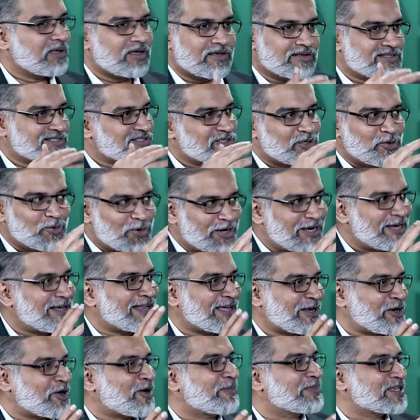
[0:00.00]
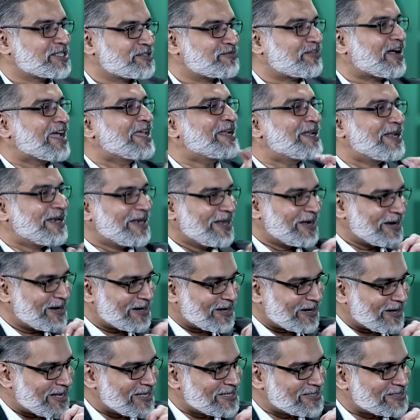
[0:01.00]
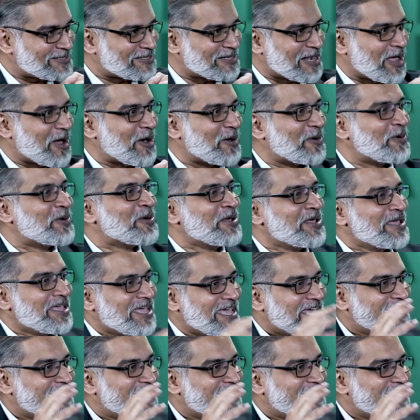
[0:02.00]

Because unit economics finally, at least now,